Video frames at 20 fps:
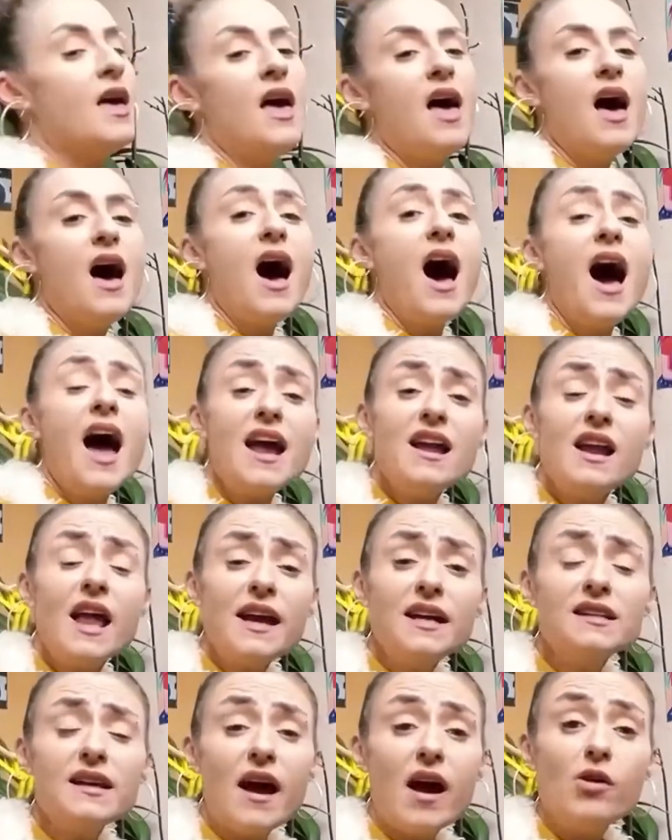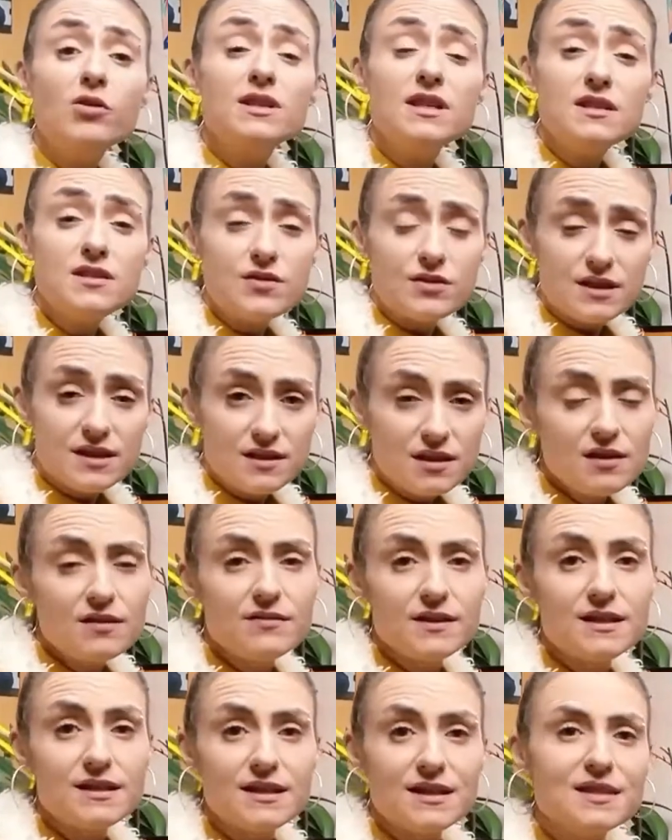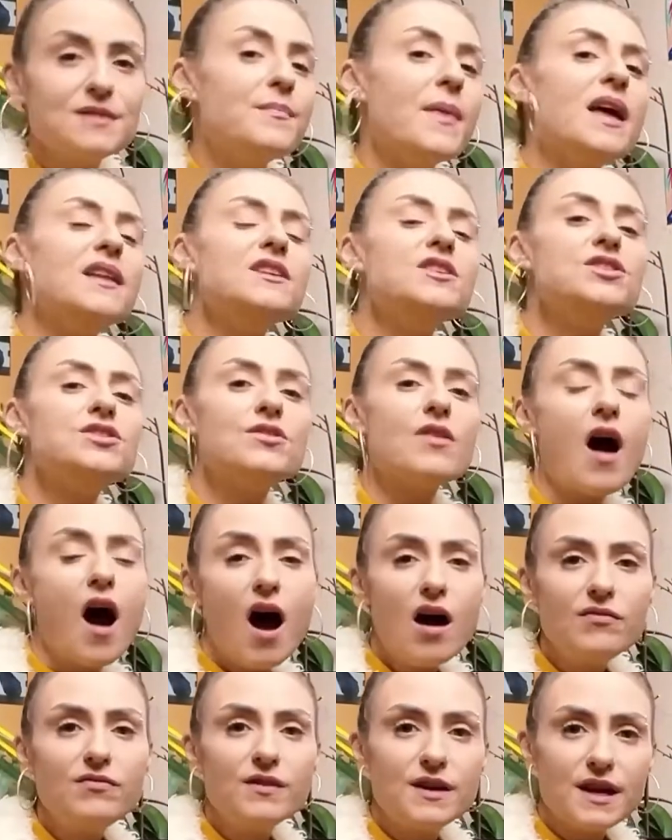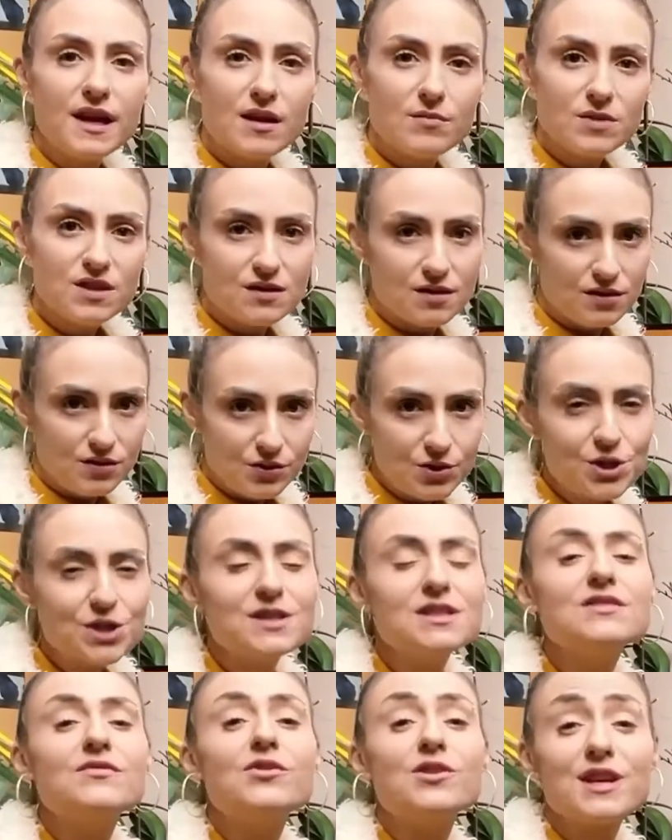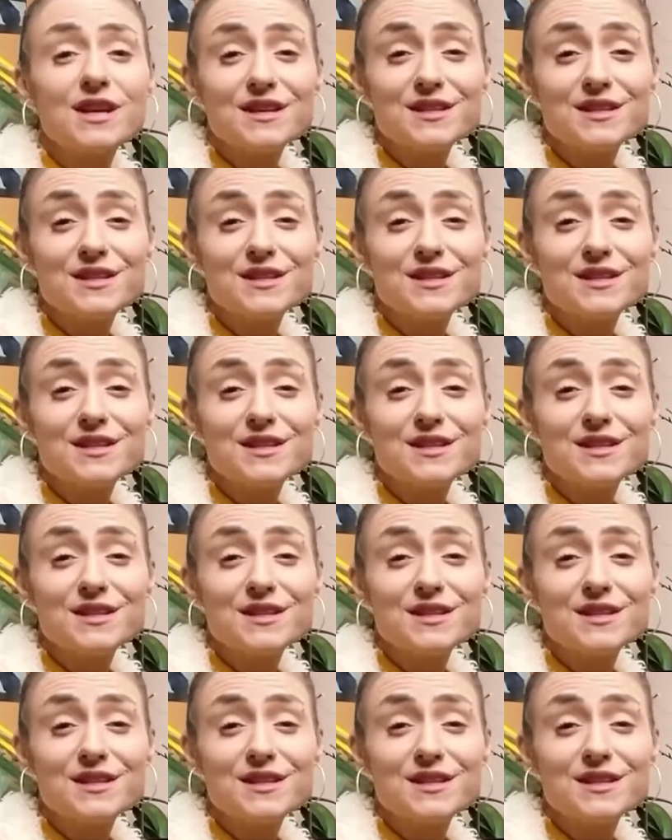Highlight how did your services manage to offer him solutions for his